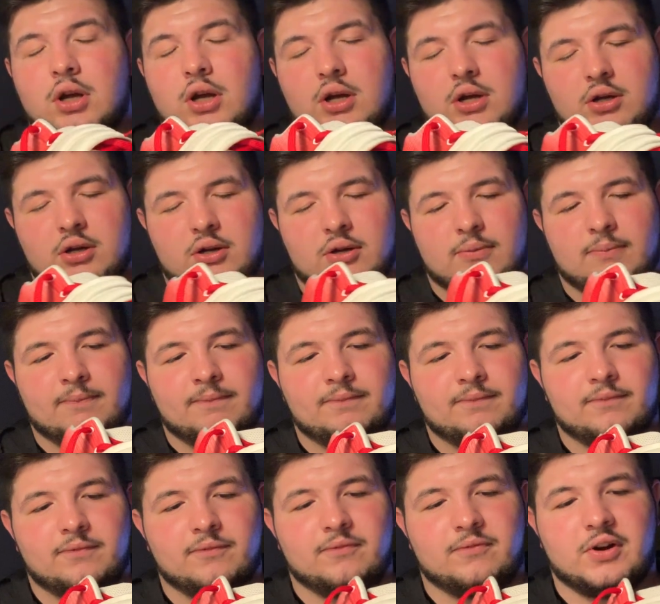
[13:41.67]
Um,
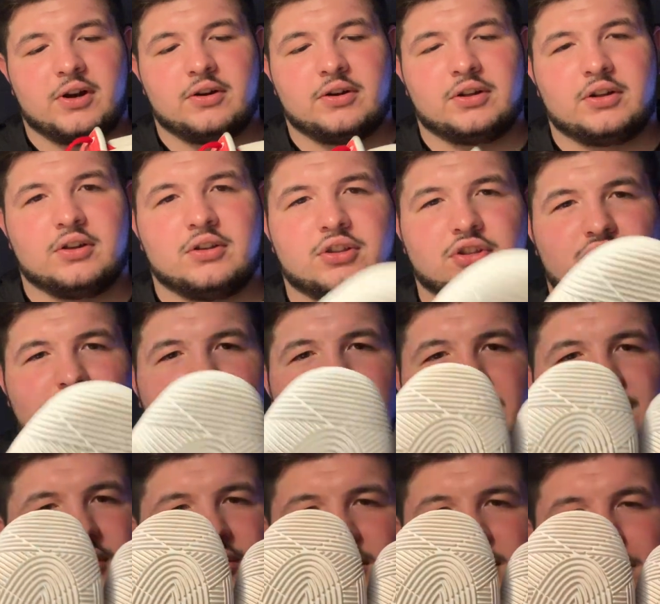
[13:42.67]
very good. The
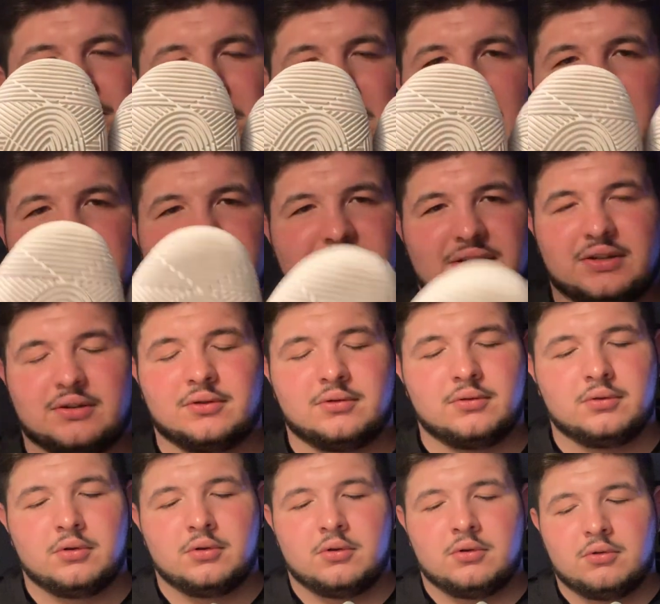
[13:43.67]
traction's amazing.
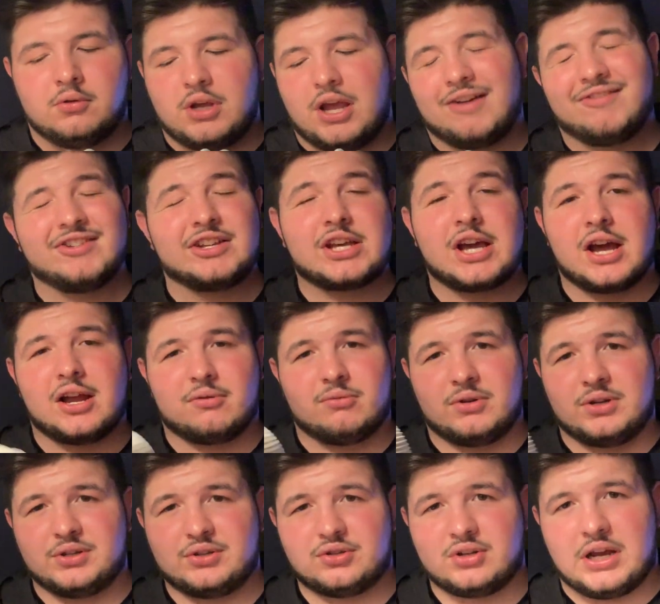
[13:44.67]
Every
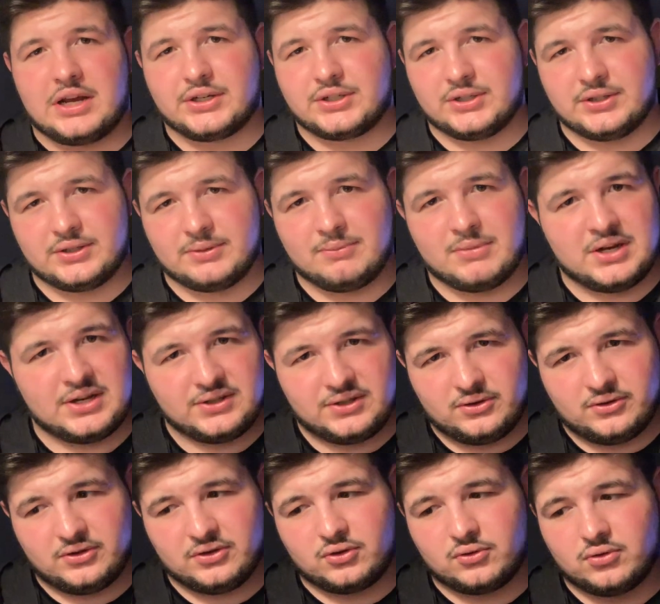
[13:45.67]
Kyrie's traction's amazing
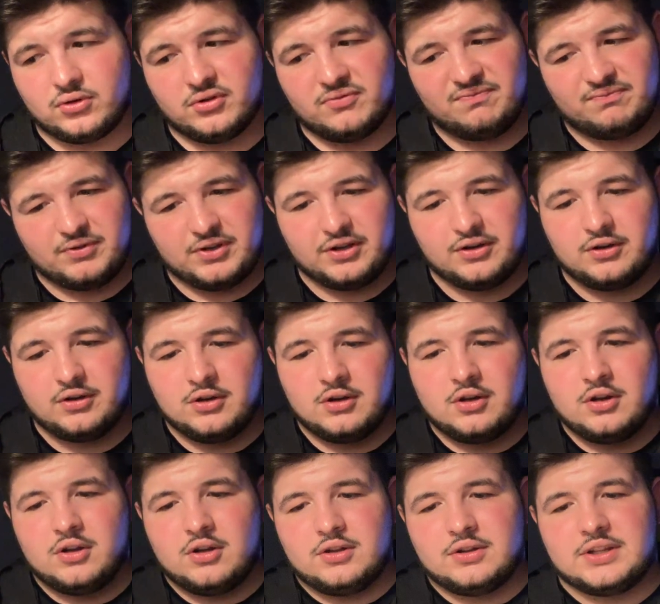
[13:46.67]
on the court, but
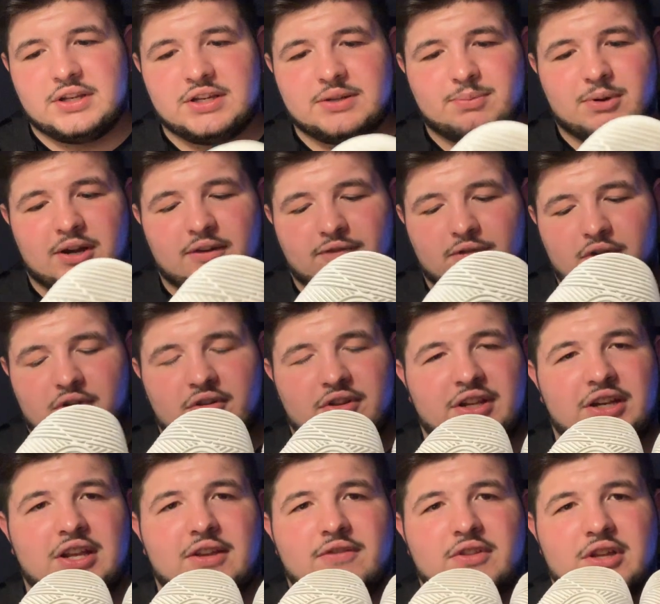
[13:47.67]
these by far,
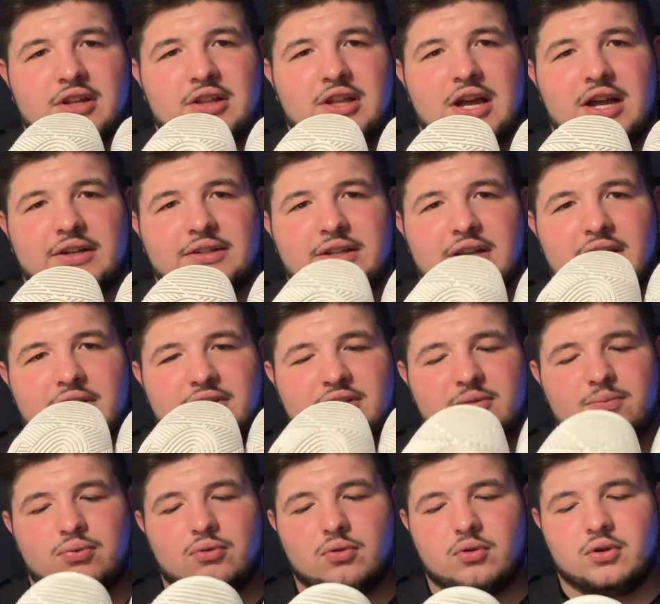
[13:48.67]
they give you the lockdown
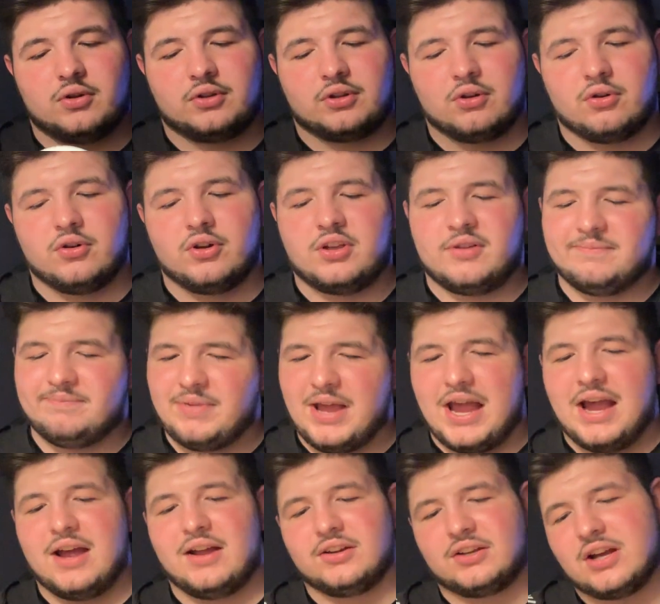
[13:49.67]
support. The only
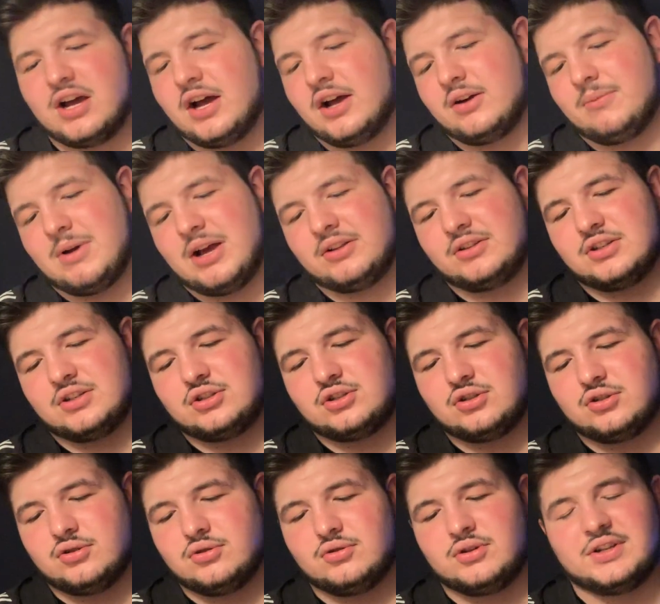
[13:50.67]
bad con about this
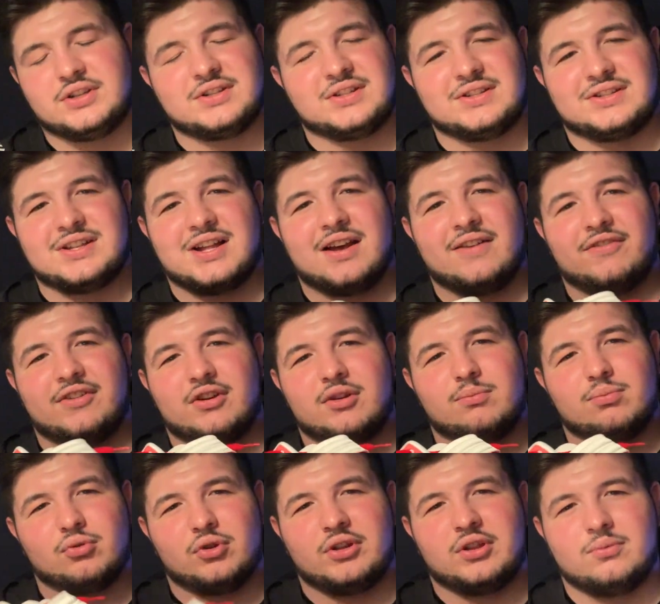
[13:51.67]
shoe is it's not very
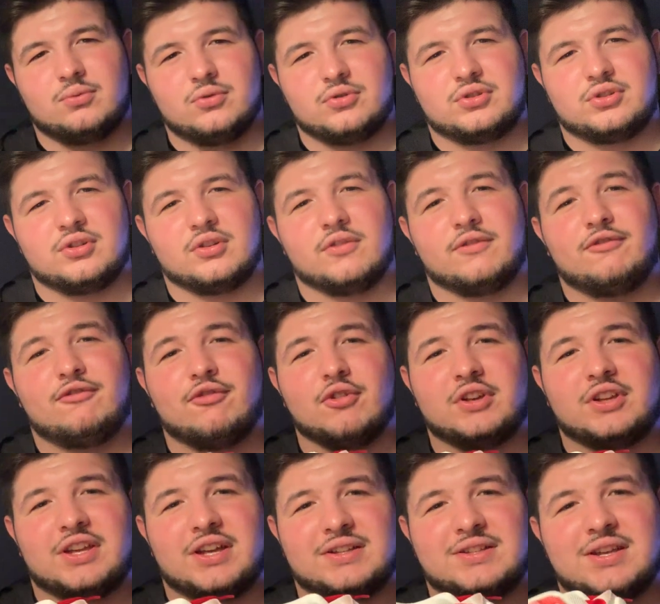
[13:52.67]
breathable, so your
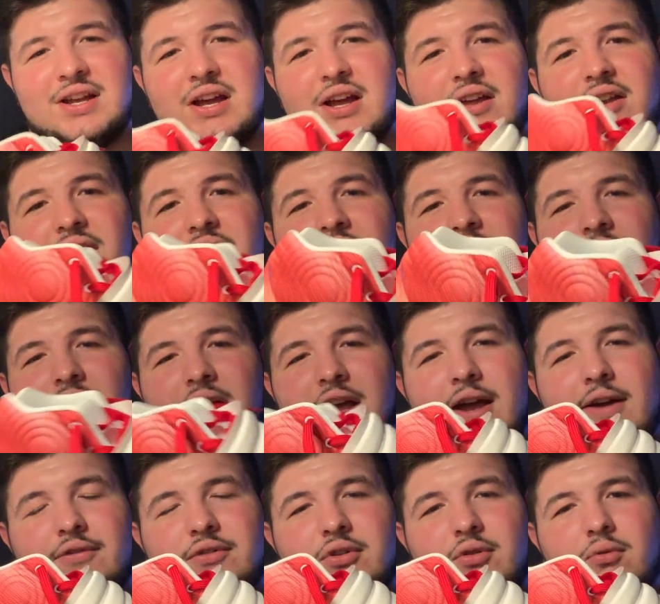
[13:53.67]
foot gets hot
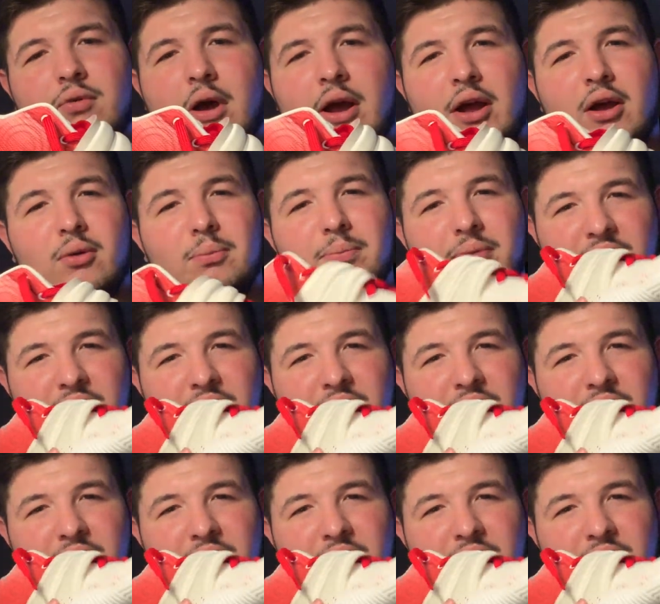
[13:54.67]
after a while.